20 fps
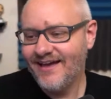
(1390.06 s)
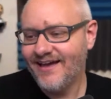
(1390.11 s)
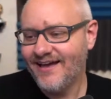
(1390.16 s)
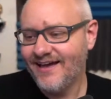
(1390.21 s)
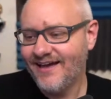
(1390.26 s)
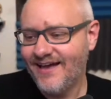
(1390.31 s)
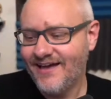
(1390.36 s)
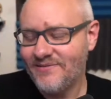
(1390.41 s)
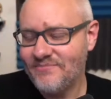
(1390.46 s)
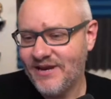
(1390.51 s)

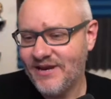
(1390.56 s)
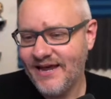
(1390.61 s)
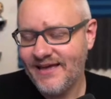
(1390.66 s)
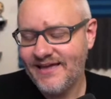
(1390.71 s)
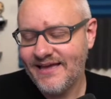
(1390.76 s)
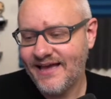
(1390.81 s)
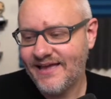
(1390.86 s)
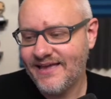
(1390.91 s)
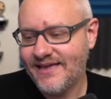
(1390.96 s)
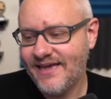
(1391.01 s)
I mean,
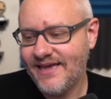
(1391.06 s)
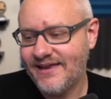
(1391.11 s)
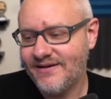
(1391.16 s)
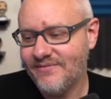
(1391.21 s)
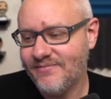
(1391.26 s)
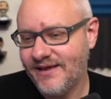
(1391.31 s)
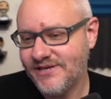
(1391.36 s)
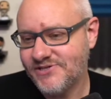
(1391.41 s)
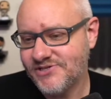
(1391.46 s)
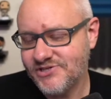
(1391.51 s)
I can't
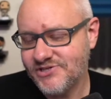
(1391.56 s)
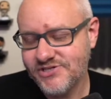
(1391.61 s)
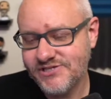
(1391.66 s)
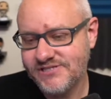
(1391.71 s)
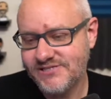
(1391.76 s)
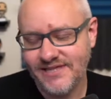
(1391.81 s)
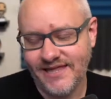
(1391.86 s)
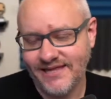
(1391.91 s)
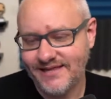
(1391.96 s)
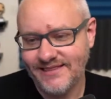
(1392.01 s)
imagine
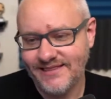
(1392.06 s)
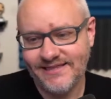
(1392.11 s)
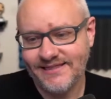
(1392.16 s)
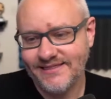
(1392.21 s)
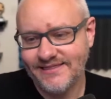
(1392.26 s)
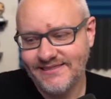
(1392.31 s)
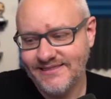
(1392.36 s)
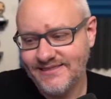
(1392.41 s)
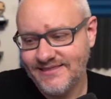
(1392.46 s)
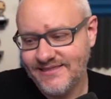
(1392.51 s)
just like
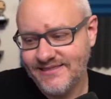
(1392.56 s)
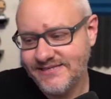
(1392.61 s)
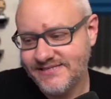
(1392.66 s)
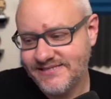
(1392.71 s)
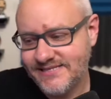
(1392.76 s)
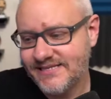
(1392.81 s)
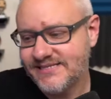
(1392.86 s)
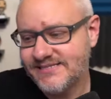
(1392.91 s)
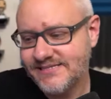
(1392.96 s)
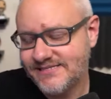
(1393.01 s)

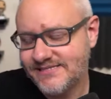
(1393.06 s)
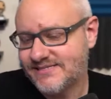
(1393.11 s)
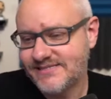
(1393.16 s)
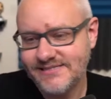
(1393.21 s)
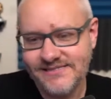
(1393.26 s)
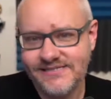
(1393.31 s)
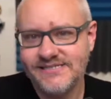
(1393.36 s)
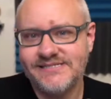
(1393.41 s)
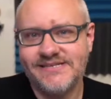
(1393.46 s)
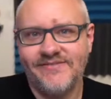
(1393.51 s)
since
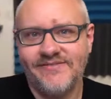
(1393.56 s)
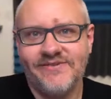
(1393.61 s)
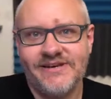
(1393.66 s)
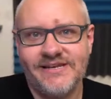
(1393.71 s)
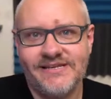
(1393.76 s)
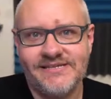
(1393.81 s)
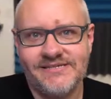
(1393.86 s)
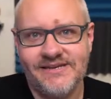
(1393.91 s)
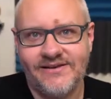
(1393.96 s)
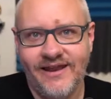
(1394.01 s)
the
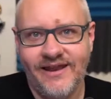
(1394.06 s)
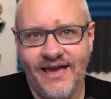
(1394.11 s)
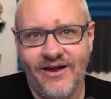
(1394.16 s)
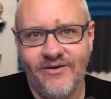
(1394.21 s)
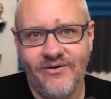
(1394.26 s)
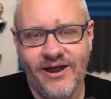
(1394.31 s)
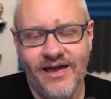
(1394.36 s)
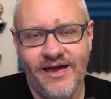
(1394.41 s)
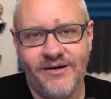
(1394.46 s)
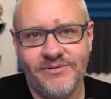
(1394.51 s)
70s till now,
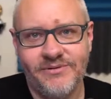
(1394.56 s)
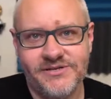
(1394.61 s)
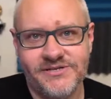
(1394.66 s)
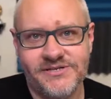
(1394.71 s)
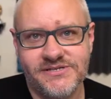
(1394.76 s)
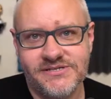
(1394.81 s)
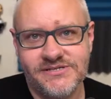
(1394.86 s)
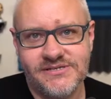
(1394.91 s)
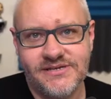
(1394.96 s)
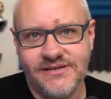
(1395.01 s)
how much
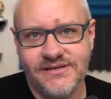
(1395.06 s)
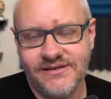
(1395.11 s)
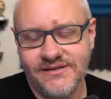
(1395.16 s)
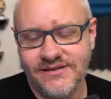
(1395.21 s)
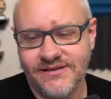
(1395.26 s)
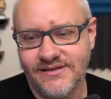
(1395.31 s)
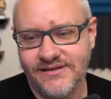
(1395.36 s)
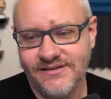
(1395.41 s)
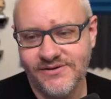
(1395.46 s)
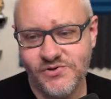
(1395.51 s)
has
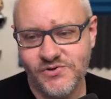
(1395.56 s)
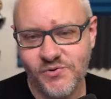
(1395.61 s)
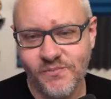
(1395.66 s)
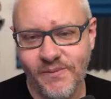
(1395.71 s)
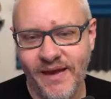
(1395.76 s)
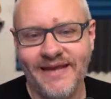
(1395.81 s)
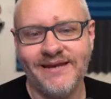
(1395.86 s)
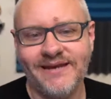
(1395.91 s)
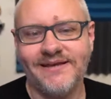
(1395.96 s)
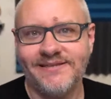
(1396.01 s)

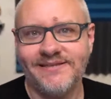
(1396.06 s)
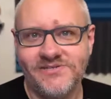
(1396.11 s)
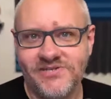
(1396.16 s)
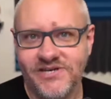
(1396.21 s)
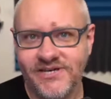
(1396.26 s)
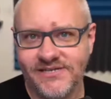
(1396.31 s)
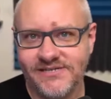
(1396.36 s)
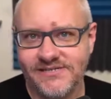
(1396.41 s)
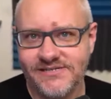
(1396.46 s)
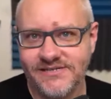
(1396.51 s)
dramatically
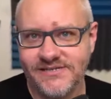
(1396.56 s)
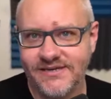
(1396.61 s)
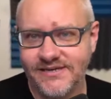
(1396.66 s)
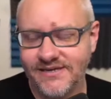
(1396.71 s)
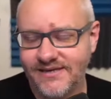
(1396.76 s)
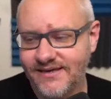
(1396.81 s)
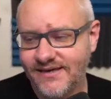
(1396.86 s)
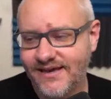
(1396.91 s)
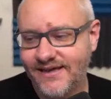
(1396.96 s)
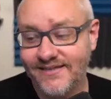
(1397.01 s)
changed,
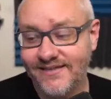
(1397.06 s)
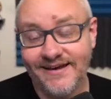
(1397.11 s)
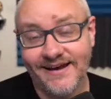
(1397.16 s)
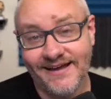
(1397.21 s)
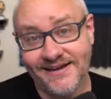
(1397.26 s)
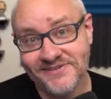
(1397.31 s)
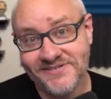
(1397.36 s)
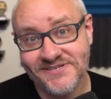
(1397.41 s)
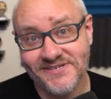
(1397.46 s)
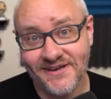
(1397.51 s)
and then
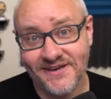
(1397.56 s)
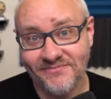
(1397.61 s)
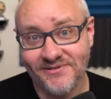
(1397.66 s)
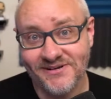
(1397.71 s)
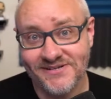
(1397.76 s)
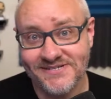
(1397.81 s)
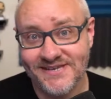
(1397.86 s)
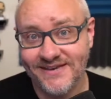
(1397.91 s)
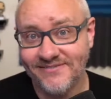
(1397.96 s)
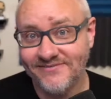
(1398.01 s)
how
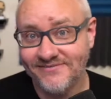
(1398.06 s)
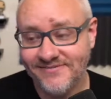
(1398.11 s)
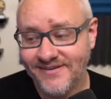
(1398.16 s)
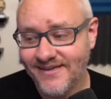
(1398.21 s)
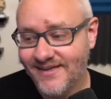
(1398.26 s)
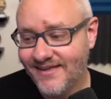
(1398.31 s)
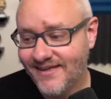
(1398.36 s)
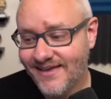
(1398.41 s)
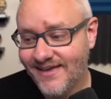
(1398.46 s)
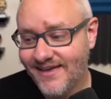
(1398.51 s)
much stuff
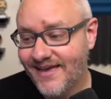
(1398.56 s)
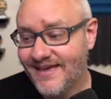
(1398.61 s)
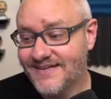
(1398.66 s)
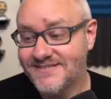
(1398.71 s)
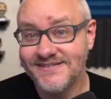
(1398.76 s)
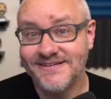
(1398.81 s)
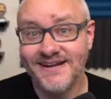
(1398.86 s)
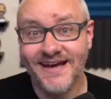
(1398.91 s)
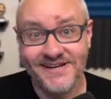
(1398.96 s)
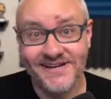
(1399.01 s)
has
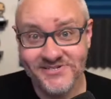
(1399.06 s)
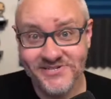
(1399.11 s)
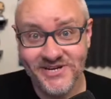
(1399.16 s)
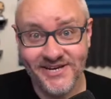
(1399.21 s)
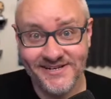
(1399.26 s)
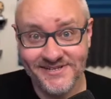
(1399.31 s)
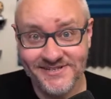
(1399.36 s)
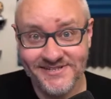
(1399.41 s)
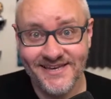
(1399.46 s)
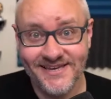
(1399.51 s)
not
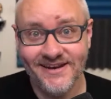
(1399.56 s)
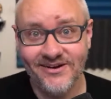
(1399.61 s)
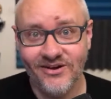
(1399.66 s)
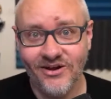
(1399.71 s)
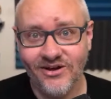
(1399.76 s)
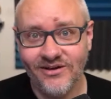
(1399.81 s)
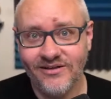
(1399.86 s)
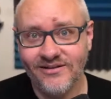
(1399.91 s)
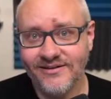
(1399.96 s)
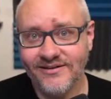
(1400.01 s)
changed at
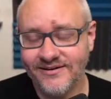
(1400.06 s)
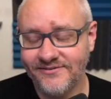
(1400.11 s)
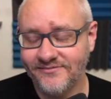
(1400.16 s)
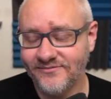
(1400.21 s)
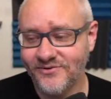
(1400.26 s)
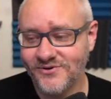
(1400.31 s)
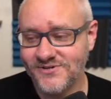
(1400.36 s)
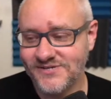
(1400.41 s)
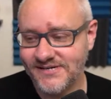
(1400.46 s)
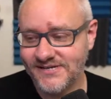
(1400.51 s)
all,
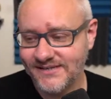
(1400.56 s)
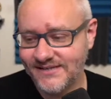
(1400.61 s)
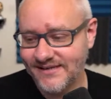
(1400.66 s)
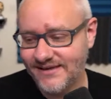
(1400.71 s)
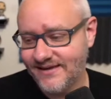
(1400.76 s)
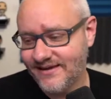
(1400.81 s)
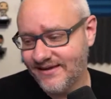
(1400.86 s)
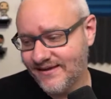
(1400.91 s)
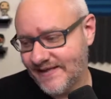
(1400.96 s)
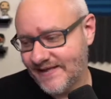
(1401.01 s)
unfortunately.
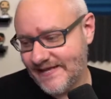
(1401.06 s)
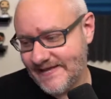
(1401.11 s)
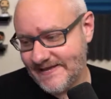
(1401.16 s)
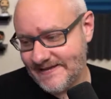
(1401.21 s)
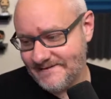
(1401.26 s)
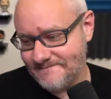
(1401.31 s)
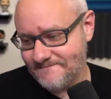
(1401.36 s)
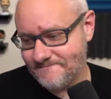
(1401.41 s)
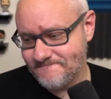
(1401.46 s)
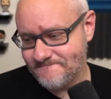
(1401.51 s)

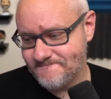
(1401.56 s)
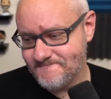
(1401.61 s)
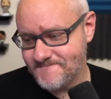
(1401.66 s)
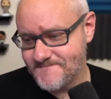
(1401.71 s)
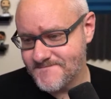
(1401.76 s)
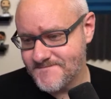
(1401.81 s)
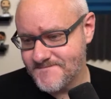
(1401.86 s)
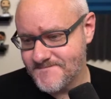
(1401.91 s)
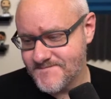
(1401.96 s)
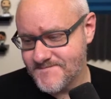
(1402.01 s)

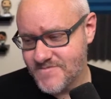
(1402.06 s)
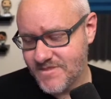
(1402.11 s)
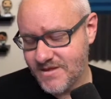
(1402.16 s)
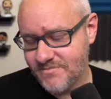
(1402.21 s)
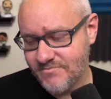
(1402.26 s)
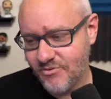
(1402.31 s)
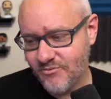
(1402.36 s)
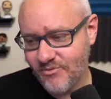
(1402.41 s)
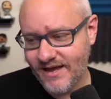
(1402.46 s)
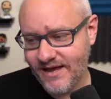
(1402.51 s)

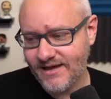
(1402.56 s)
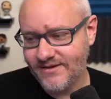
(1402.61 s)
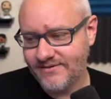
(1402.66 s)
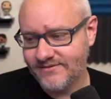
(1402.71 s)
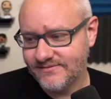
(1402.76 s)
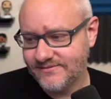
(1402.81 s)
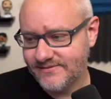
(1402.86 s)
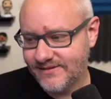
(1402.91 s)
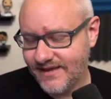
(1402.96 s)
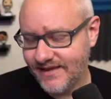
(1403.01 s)
But wow,
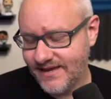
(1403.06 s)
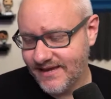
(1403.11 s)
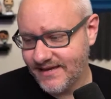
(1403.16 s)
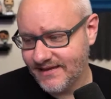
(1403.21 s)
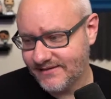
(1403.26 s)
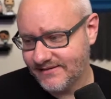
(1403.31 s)
yeah.